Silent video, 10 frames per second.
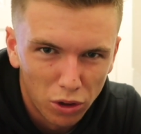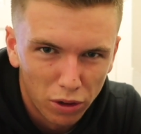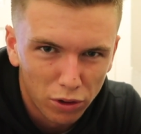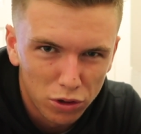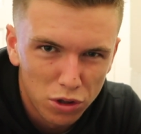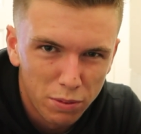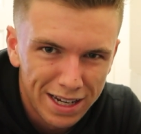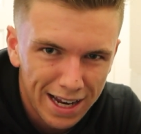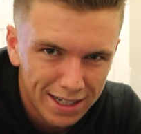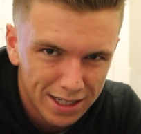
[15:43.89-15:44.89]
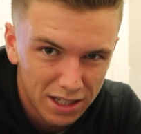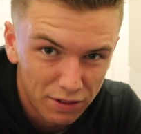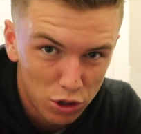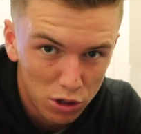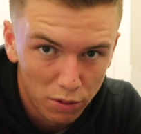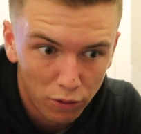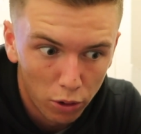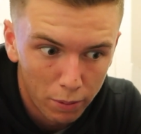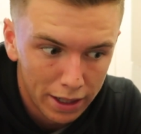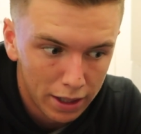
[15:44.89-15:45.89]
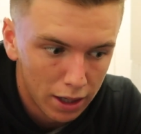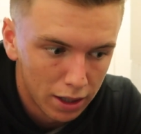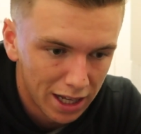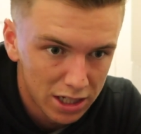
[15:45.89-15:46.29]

or I've got too many digestive issues before bed.